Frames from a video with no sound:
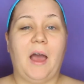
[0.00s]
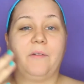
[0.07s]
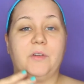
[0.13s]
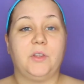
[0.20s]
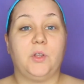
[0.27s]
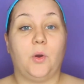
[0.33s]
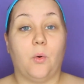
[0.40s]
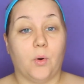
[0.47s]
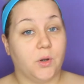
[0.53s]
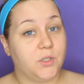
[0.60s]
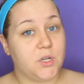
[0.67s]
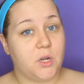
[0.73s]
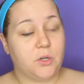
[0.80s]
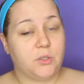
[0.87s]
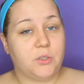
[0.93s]
having the
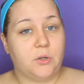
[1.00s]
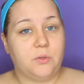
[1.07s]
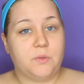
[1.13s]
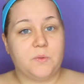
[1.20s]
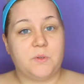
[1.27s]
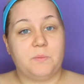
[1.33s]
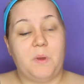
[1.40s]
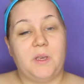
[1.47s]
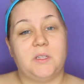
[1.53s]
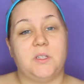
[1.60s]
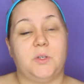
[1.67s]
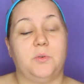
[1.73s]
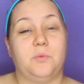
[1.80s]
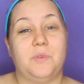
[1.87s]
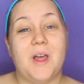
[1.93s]
orange undertones, which
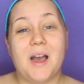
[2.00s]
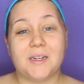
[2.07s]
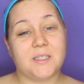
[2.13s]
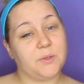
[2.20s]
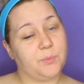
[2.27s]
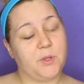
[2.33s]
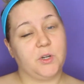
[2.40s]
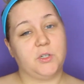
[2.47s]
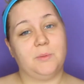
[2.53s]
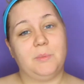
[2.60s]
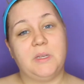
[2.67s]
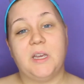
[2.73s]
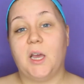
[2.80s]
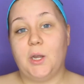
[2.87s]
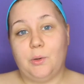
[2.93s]
makes you not appear to
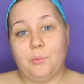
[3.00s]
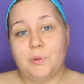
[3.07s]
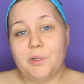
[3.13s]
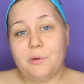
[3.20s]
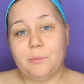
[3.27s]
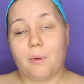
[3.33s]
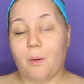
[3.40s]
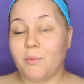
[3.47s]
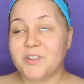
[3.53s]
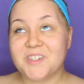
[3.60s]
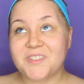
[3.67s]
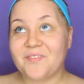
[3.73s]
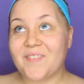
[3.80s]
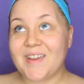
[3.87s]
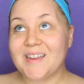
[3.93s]
be a Oompa Loompa,
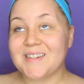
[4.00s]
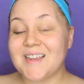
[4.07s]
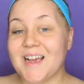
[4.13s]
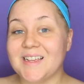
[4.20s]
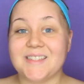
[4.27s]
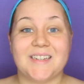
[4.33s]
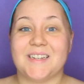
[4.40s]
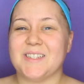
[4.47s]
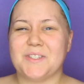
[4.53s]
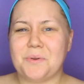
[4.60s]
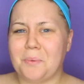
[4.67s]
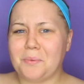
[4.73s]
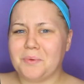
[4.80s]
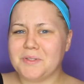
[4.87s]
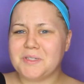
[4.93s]
which is fantastic because
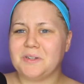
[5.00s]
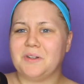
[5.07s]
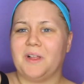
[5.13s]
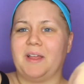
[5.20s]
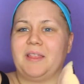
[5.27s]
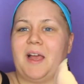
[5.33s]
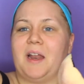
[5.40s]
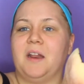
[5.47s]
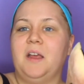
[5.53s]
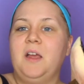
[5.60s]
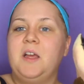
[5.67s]
no one wants to look like that.